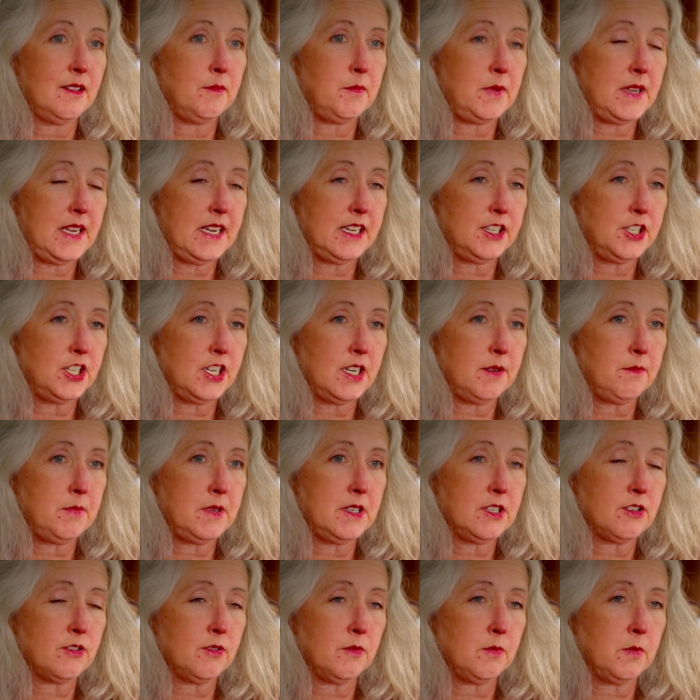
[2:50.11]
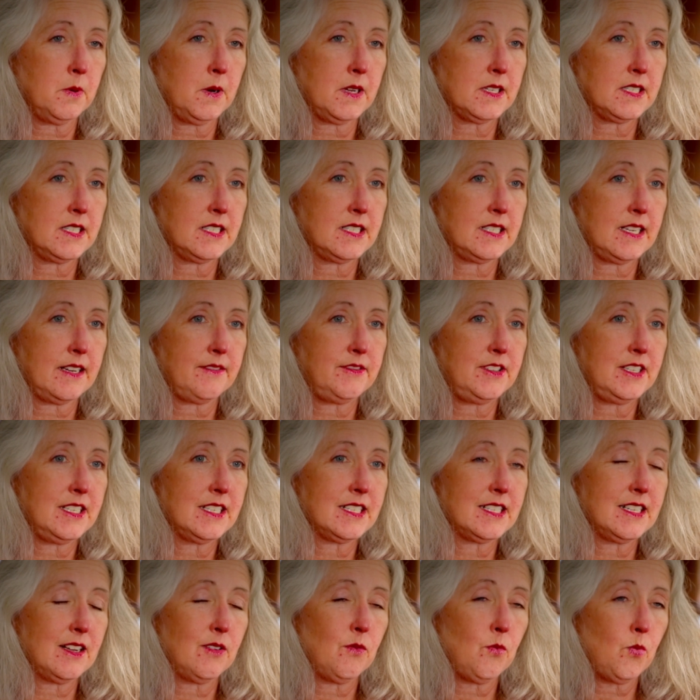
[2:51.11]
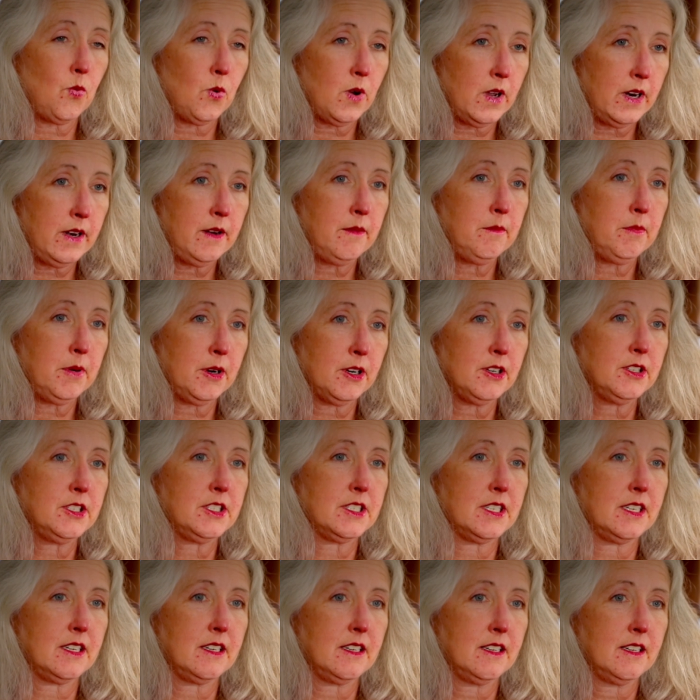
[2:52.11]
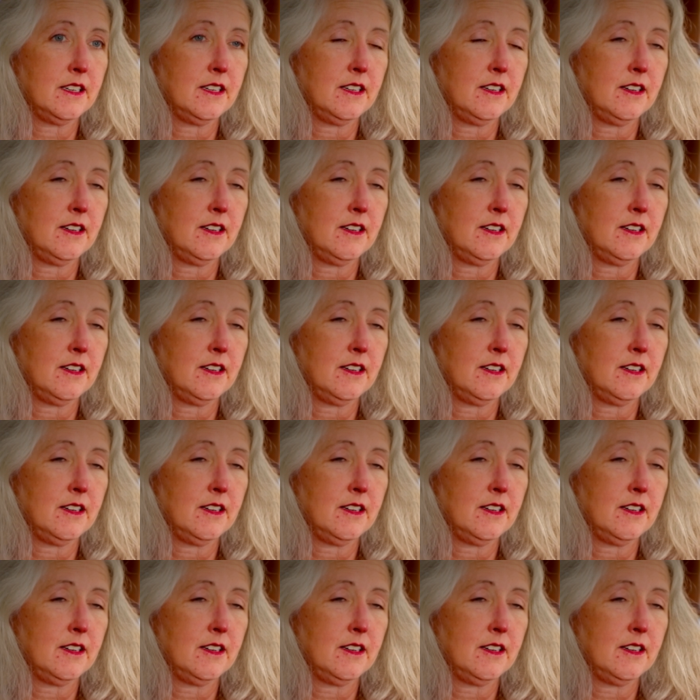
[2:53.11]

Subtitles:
being champions for process safety is that one person